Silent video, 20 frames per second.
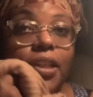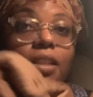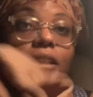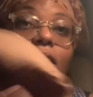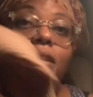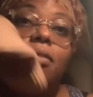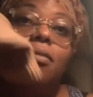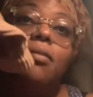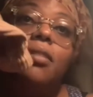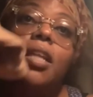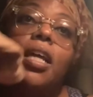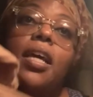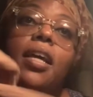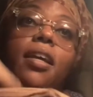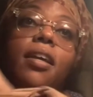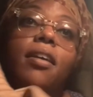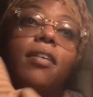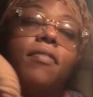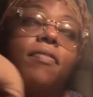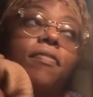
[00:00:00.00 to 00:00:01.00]
though. Like
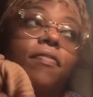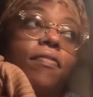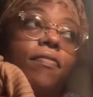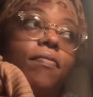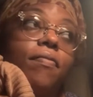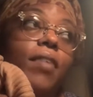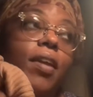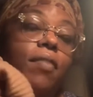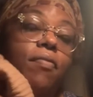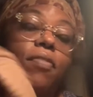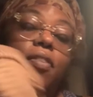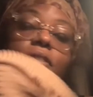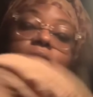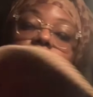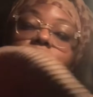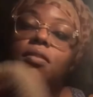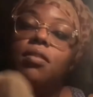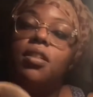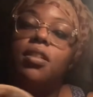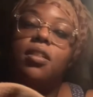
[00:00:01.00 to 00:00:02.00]
if it feels
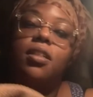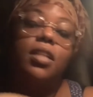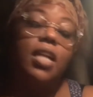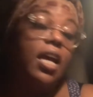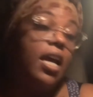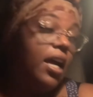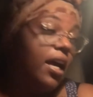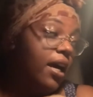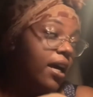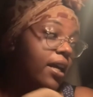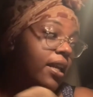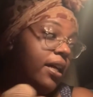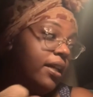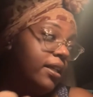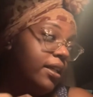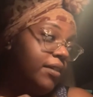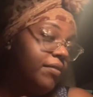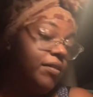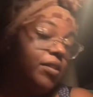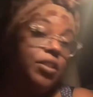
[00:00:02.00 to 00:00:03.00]
so good. And I
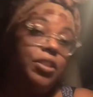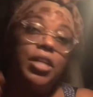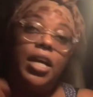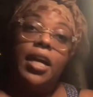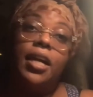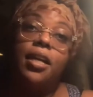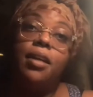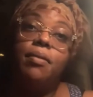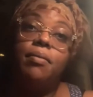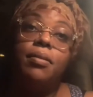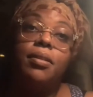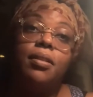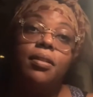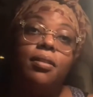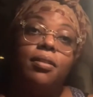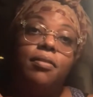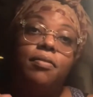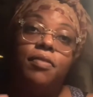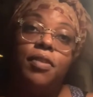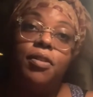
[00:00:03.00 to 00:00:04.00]
love the jacket with the
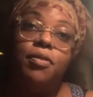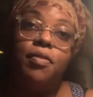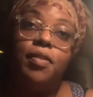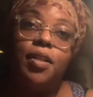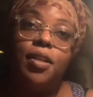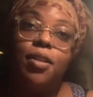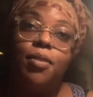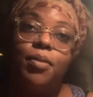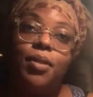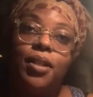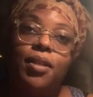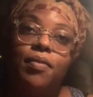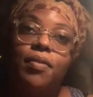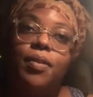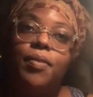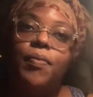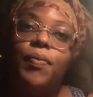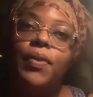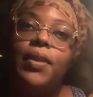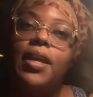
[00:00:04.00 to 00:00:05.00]
little faux fur or
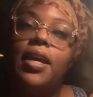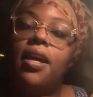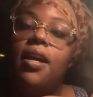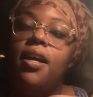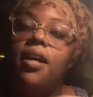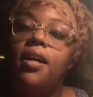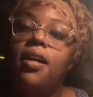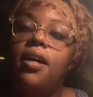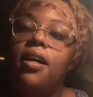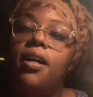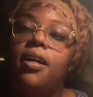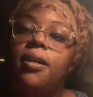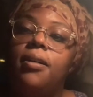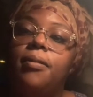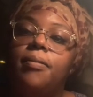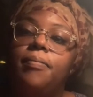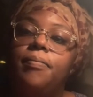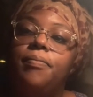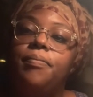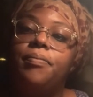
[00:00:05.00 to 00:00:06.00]
whatever.
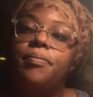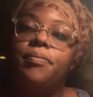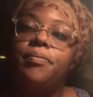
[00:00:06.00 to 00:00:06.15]
Um